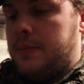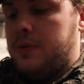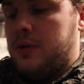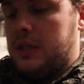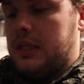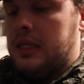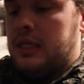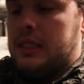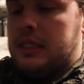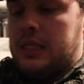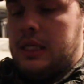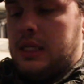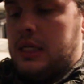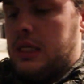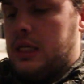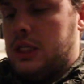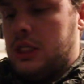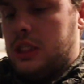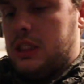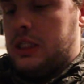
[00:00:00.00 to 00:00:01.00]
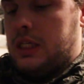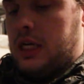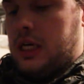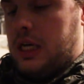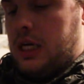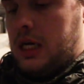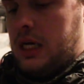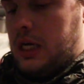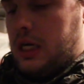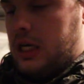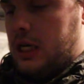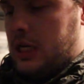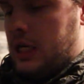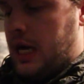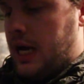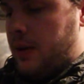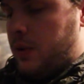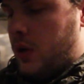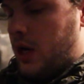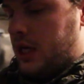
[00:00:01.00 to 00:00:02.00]
put these in just,
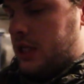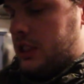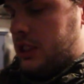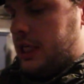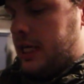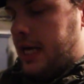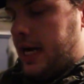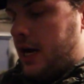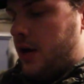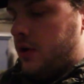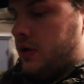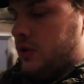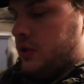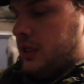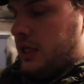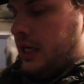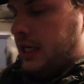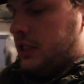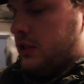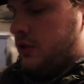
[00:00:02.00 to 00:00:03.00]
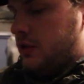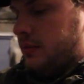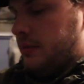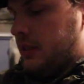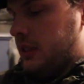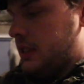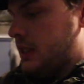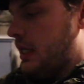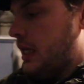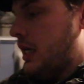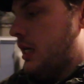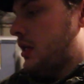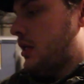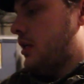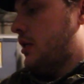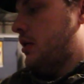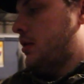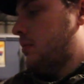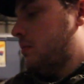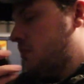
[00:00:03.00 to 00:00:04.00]
I washed it out. It was an ice cream container,